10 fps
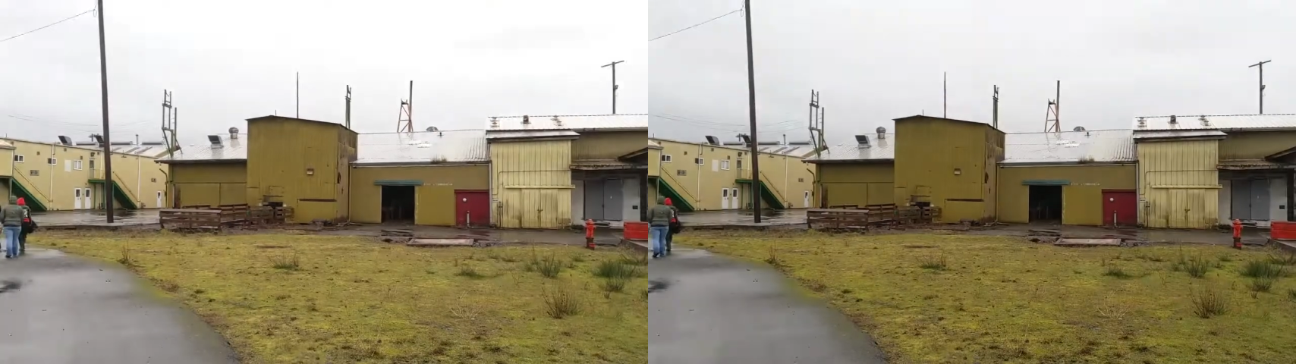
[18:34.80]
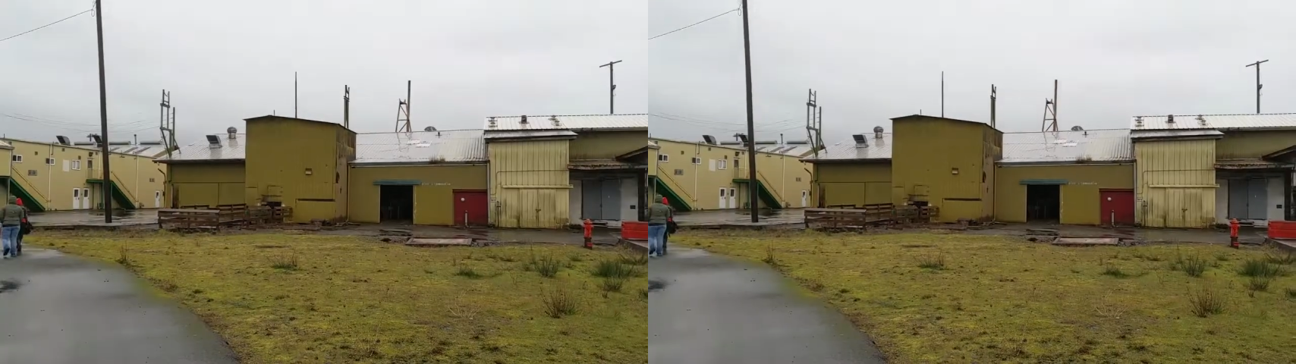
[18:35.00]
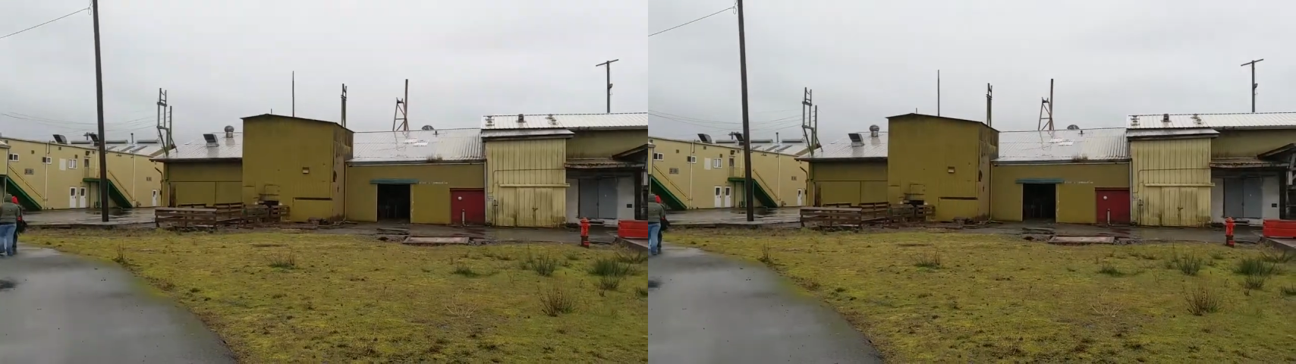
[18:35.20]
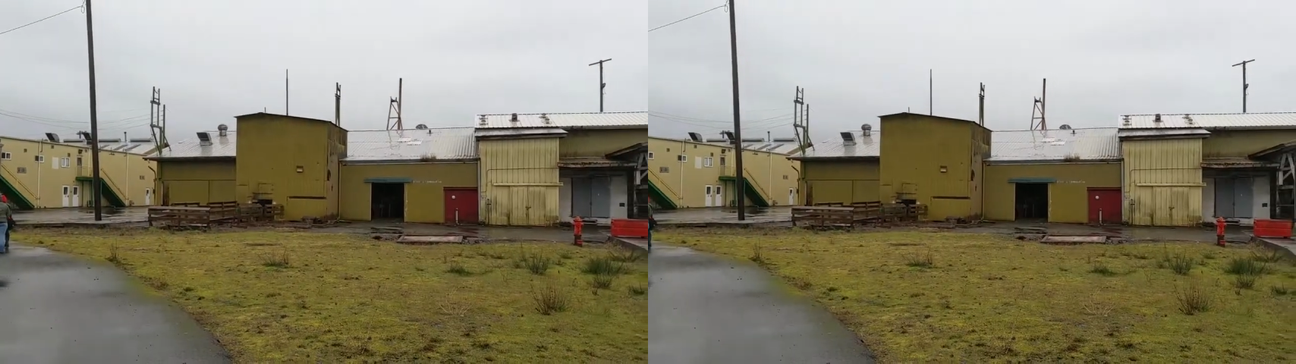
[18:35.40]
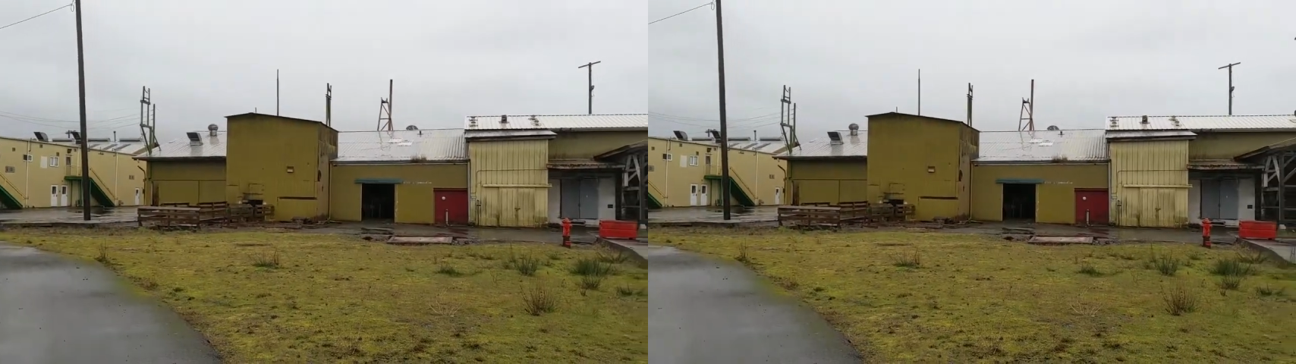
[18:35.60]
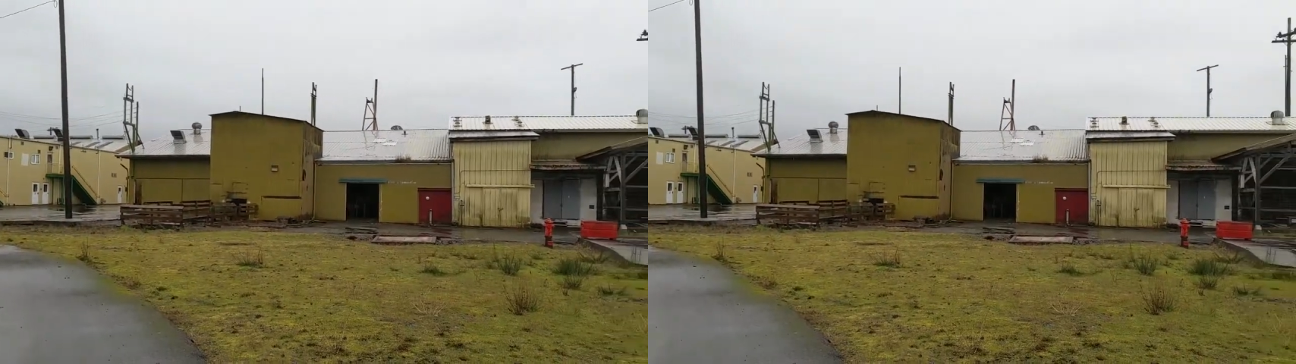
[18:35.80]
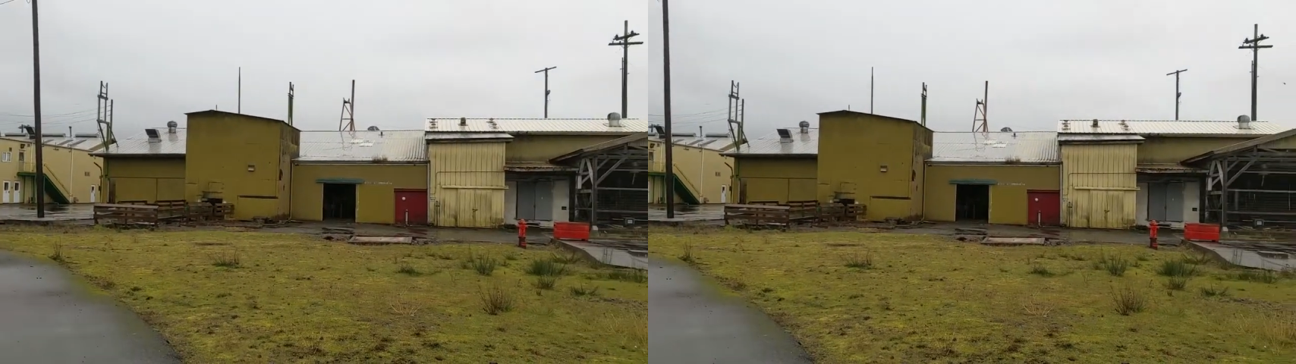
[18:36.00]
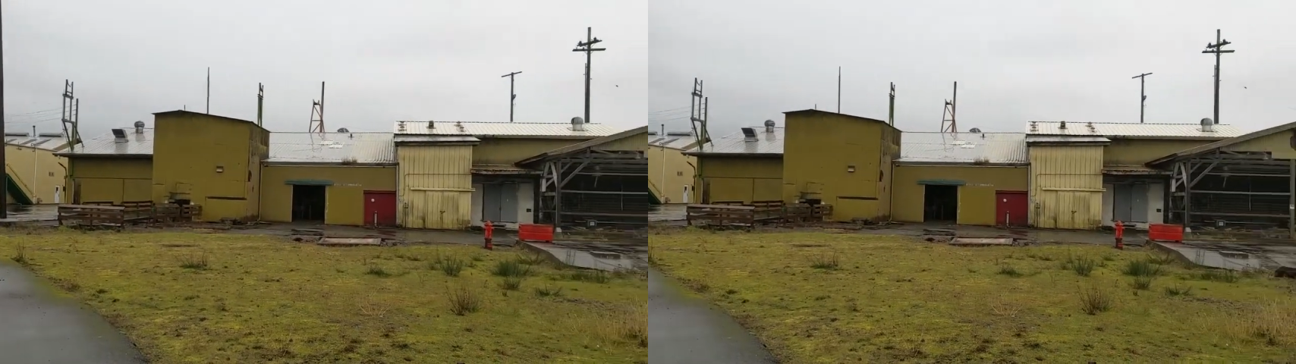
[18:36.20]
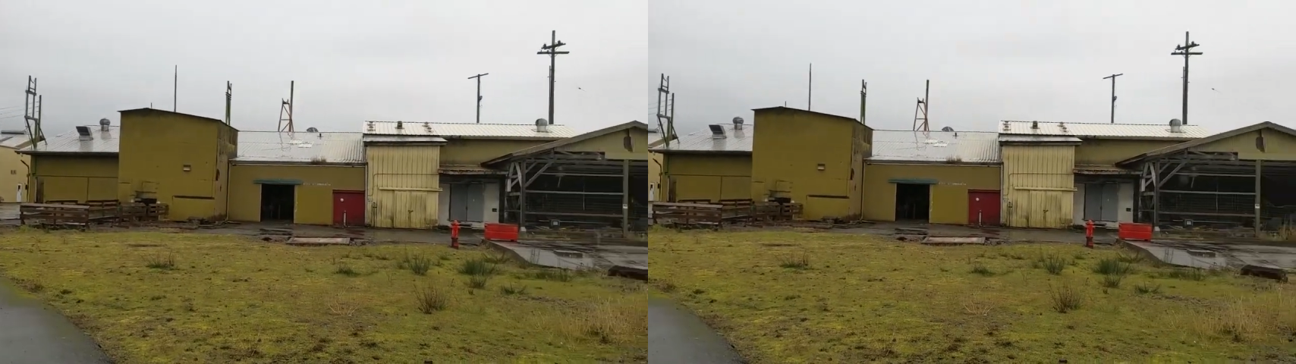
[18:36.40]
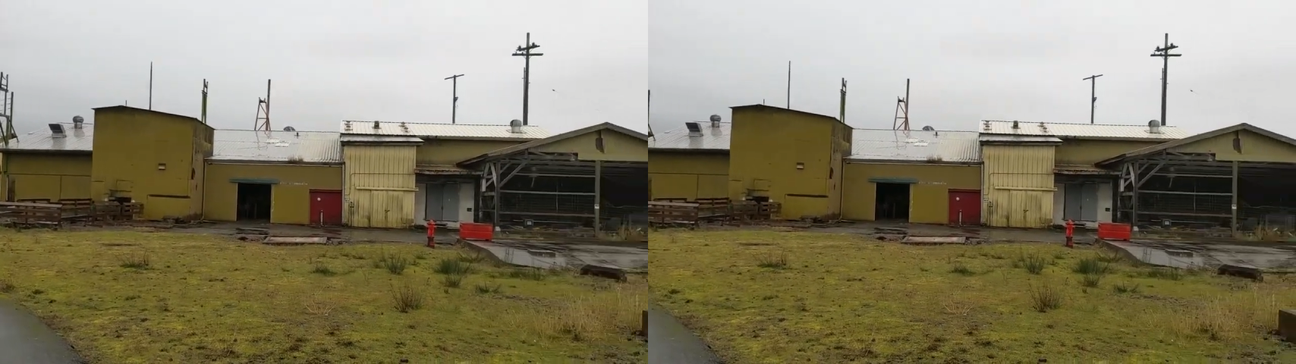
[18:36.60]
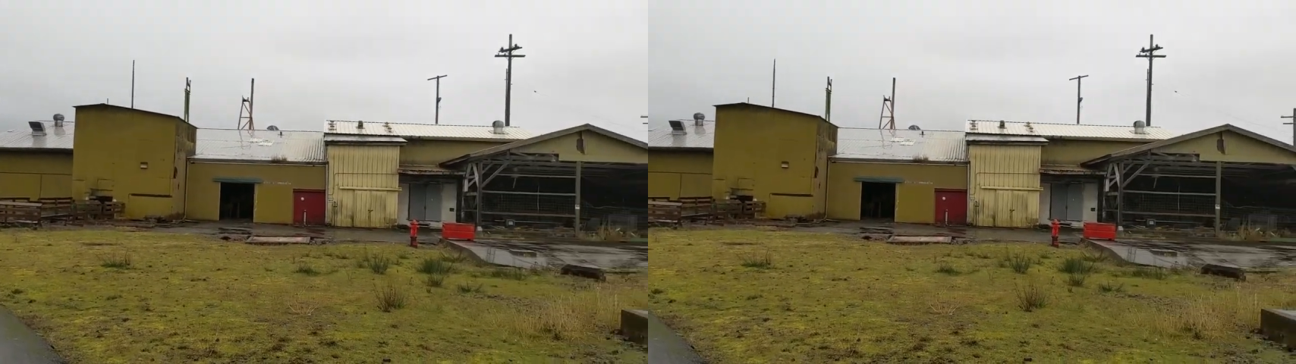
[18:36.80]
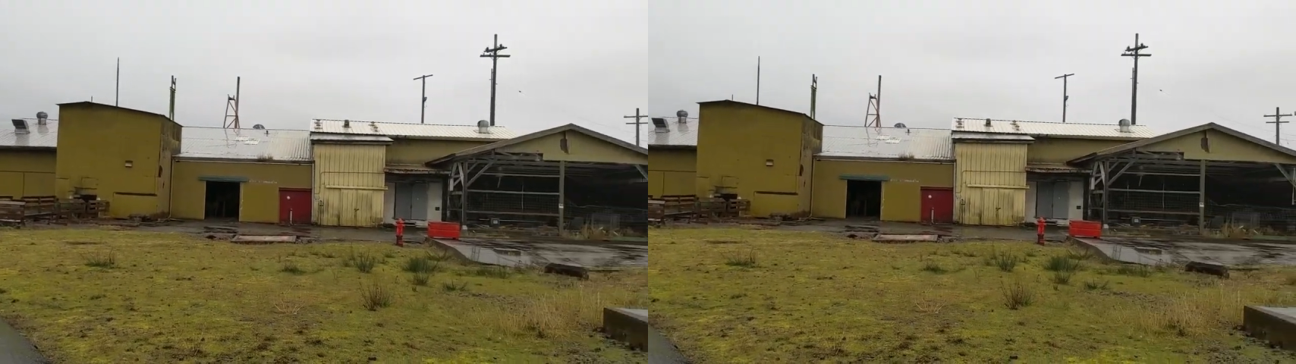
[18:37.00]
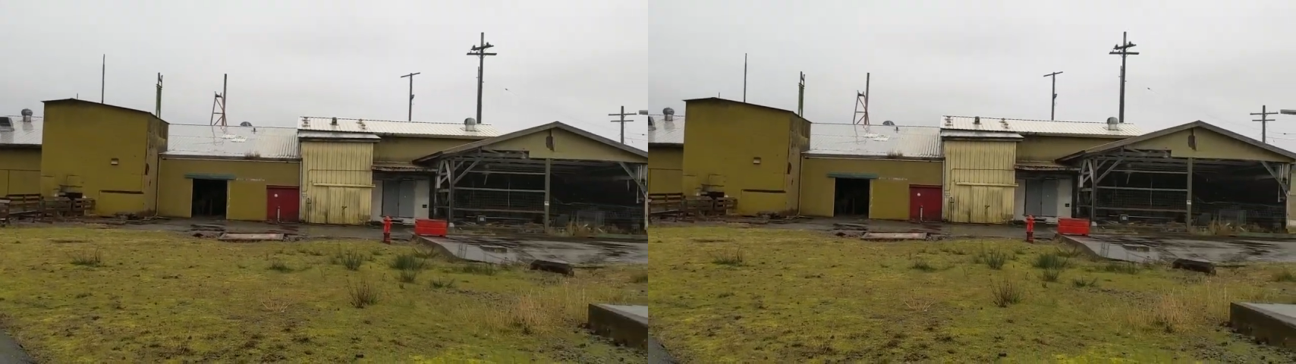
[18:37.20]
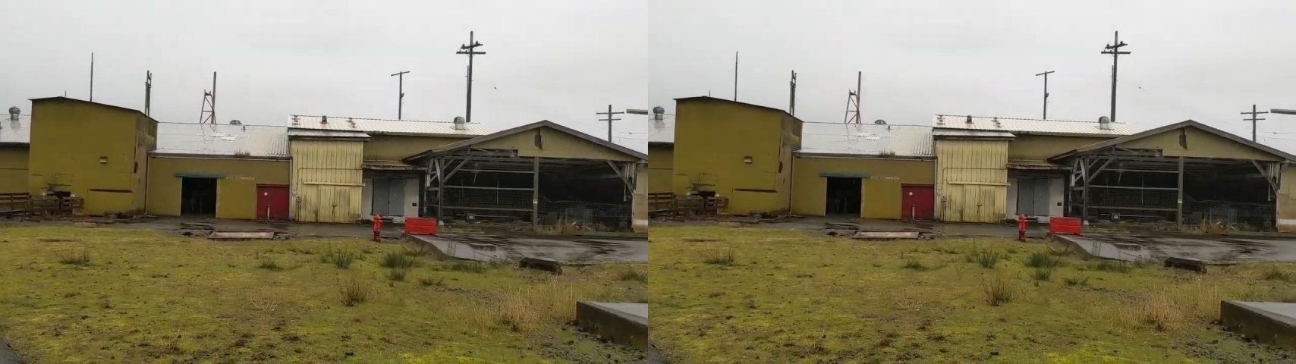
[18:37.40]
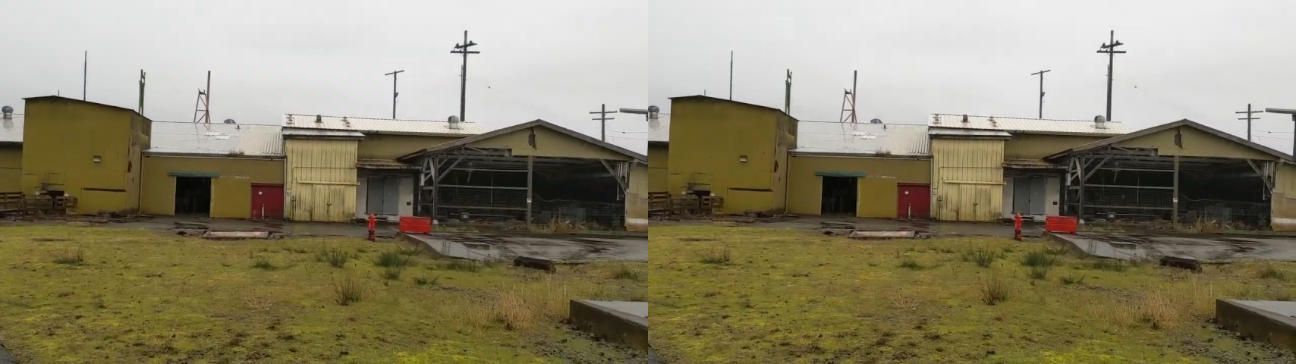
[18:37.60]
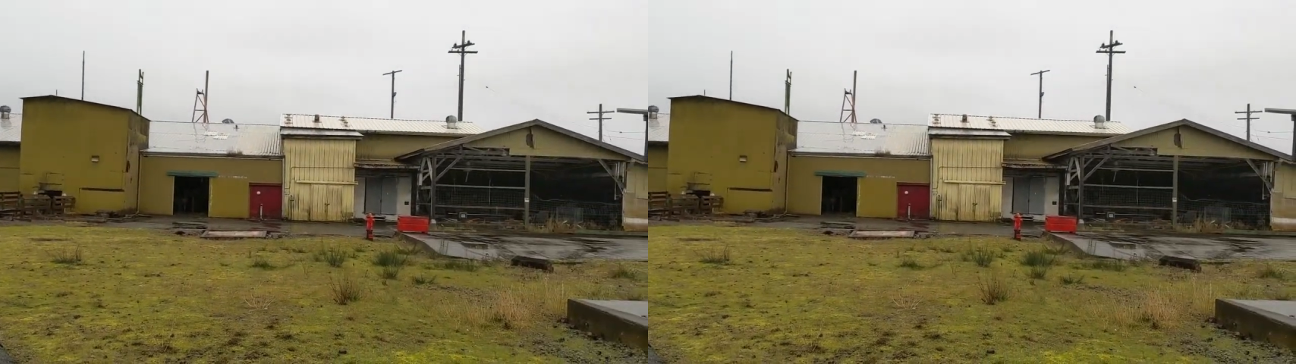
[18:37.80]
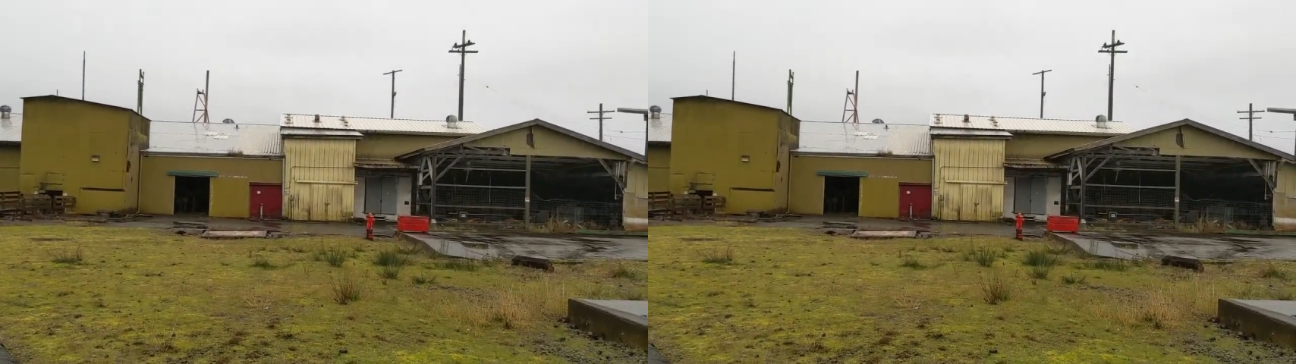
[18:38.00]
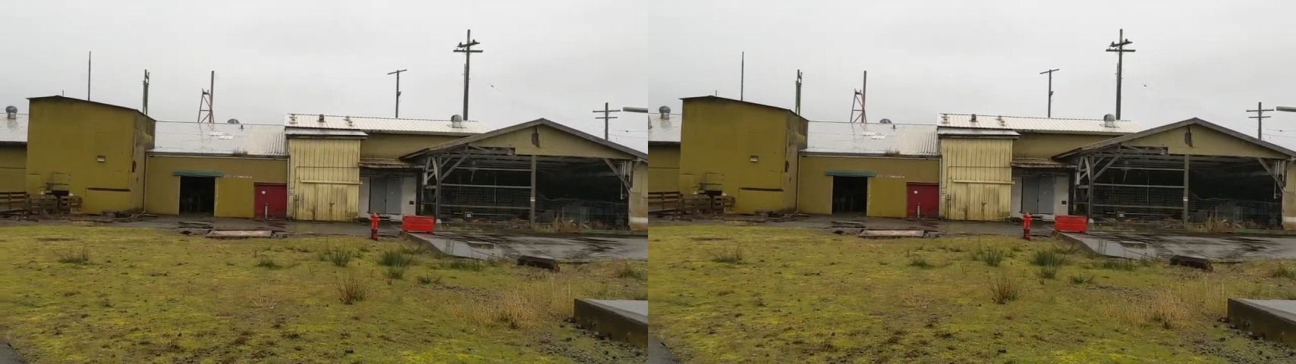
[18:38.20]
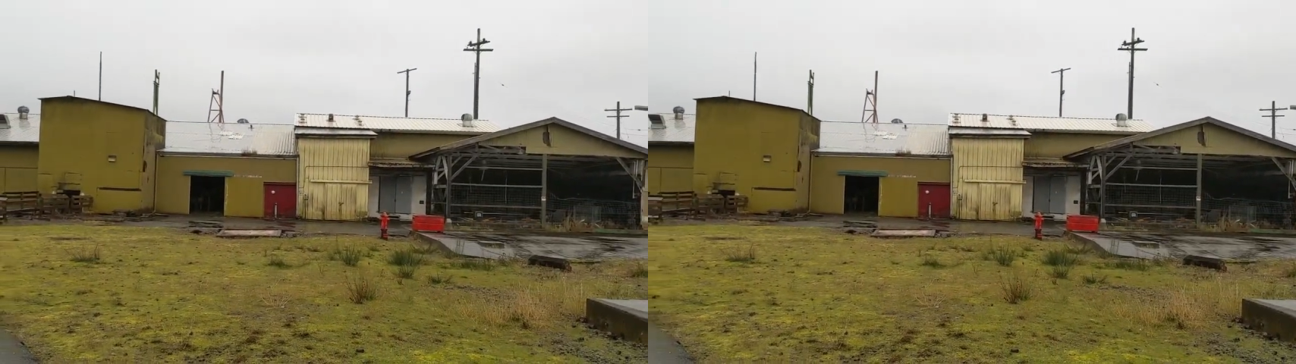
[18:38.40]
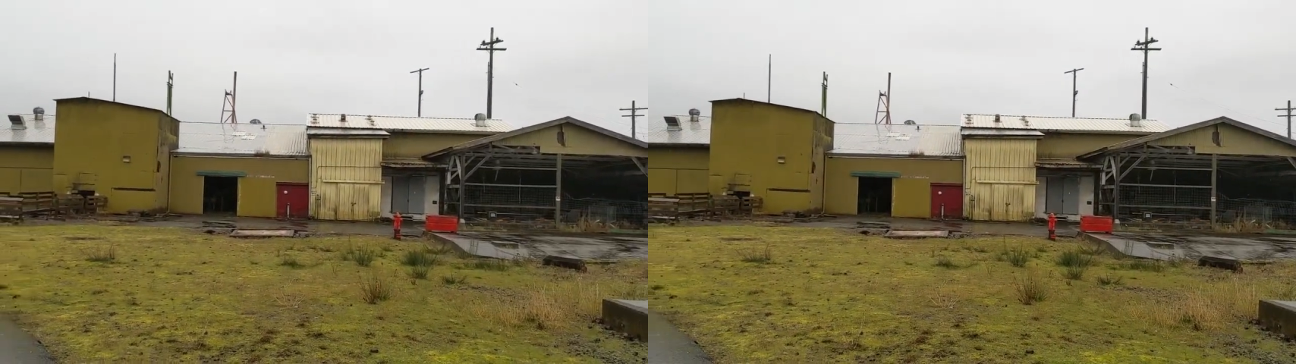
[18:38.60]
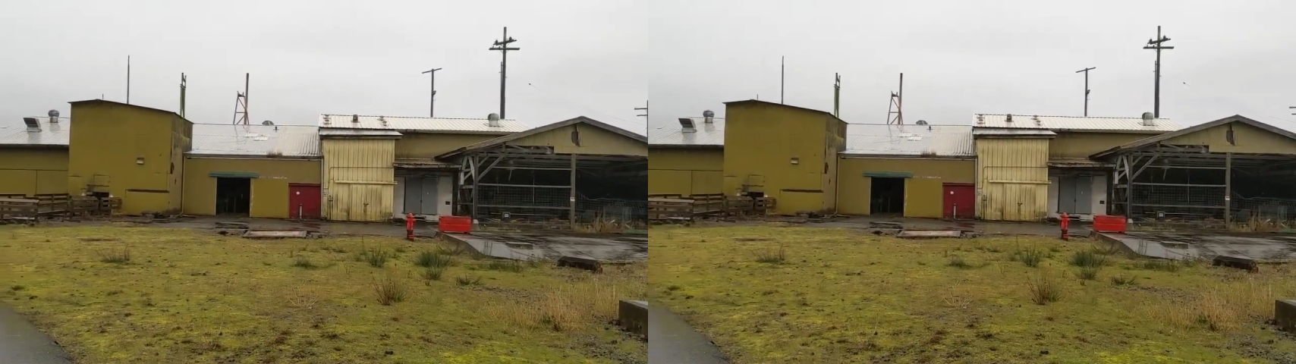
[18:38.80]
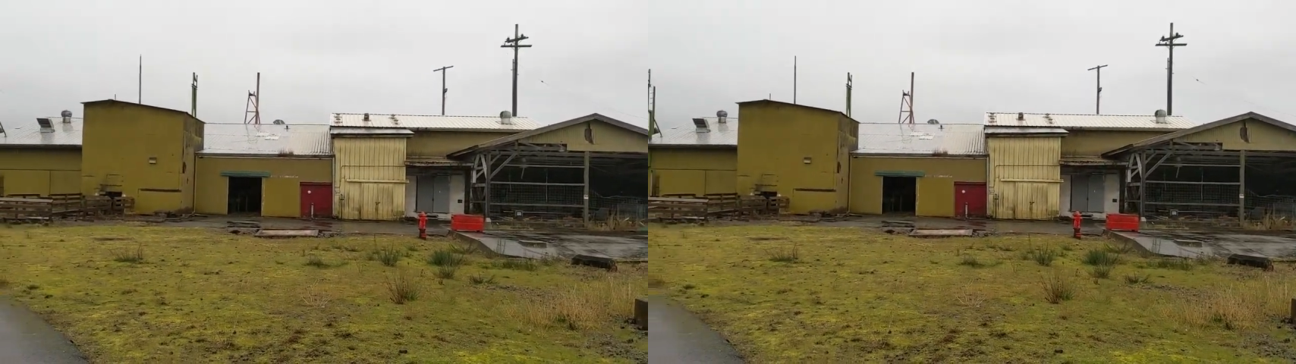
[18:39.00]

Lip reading: Nobody's mouth can be seen.